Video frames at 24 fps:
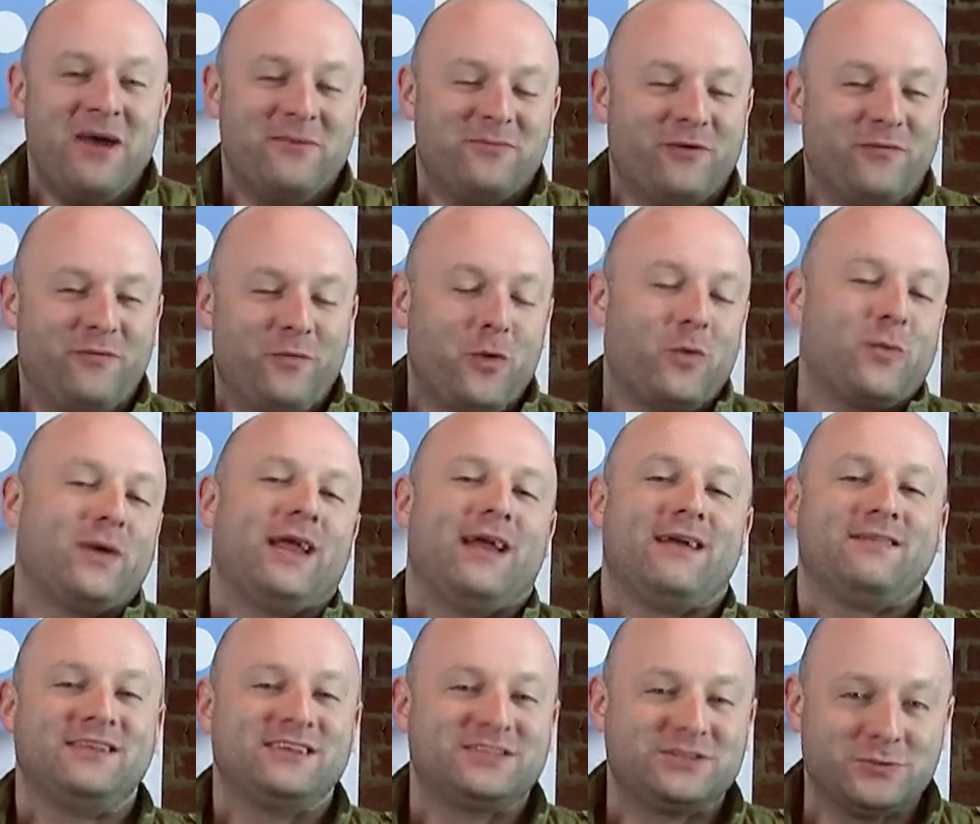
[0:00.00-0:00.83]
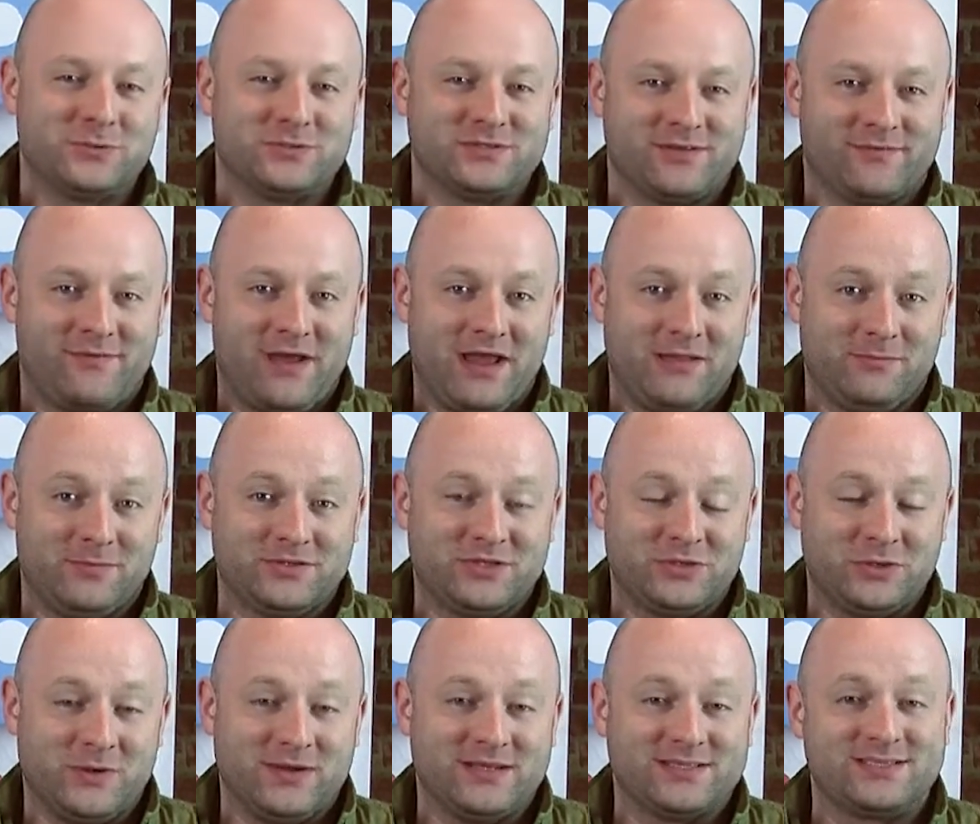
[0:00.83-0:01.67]
before we had these tools
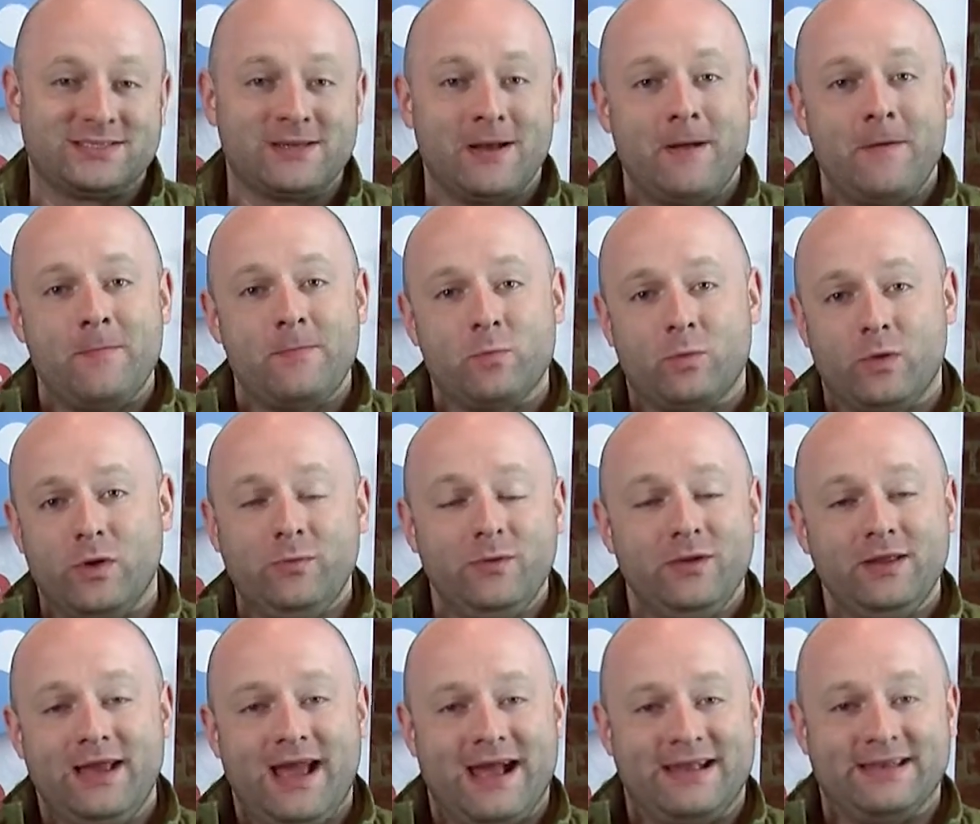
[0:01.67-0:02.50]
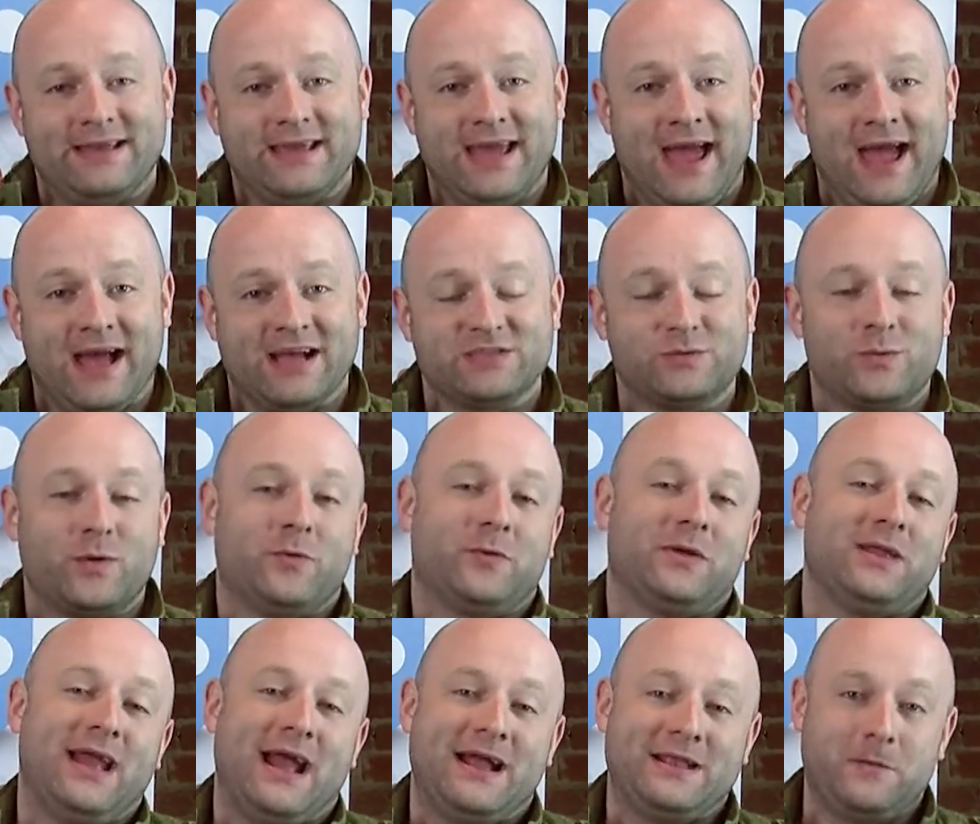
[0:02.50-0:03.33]
available to us, we really had to guess. We
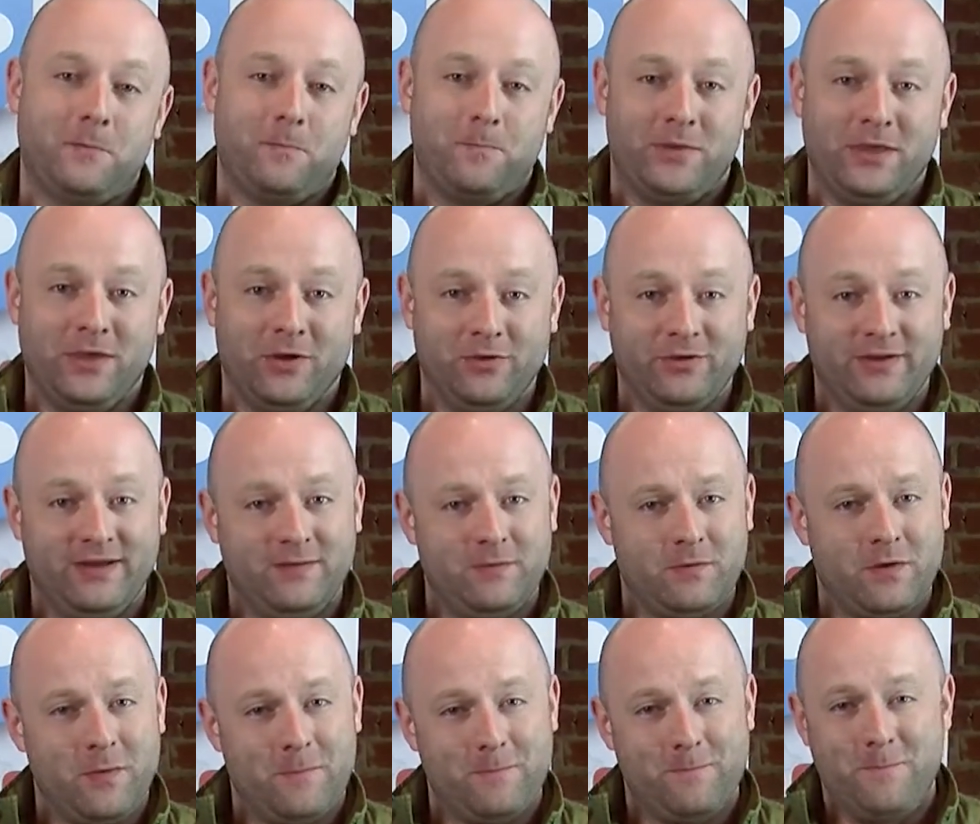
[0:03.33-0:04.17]
really had to build it.